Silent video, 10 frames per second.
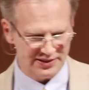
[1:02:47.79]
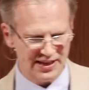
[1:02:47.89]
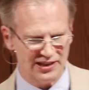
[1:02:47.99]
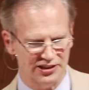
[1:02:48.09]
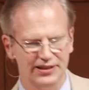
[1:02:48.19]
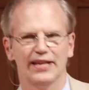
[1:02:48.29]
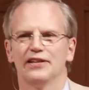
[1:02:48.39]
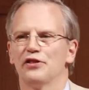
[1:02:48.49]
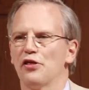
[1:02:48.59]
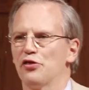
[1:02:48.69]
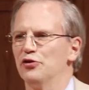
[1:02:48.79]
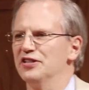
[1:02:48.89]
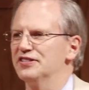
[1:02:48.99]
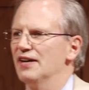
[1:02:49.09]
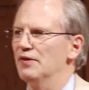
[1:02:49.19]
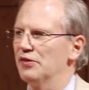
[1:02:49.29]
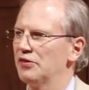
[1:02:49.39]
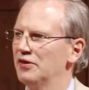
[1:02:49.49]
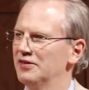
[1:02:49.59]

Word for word: is actually 10 to the 37th,